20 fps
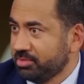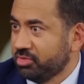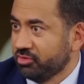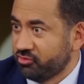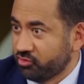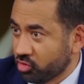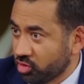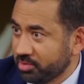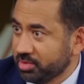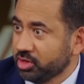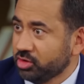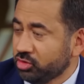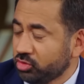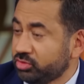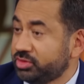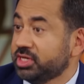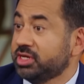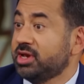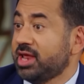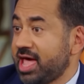before me who
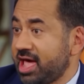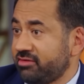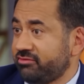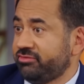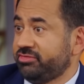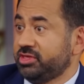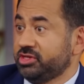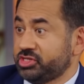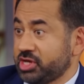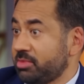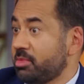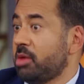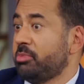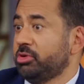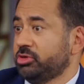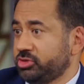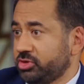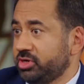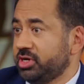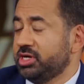didn't have the same
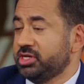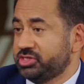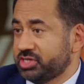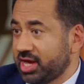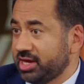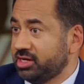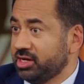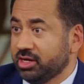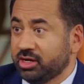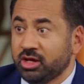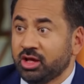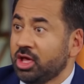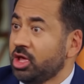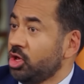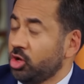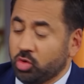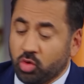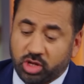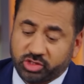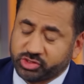opportunities and, I did, yeah.
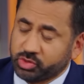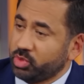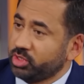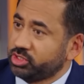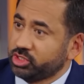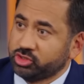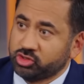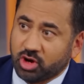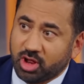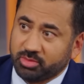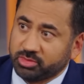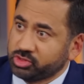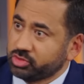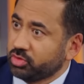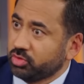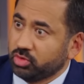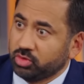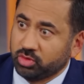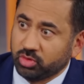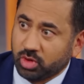who also went to drama
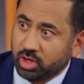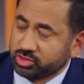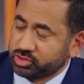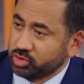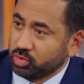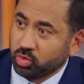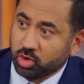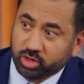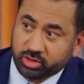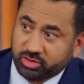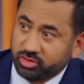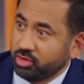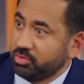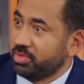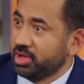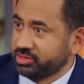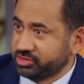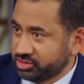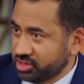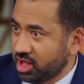school, who also worked their
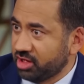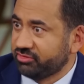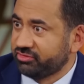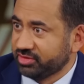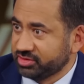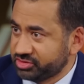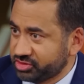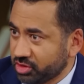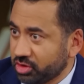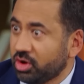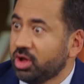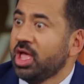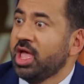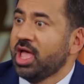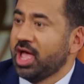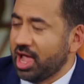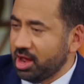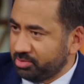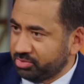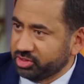butts off, and so
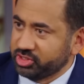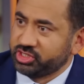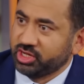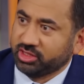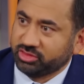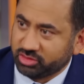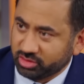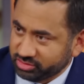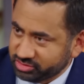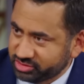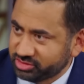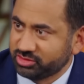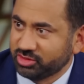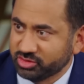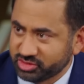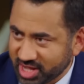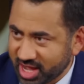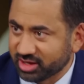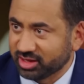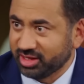I appreciate those
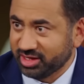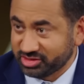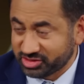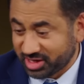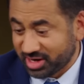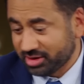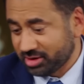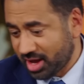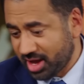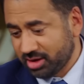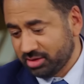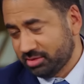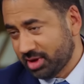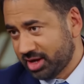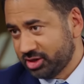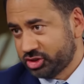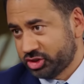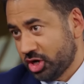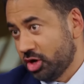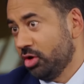those accolades, and I, I,
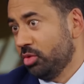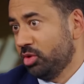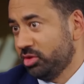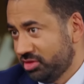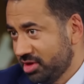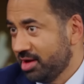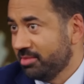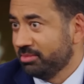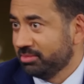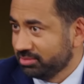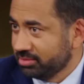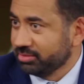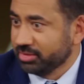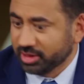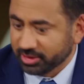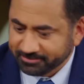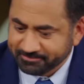I share it with them. Thank you know.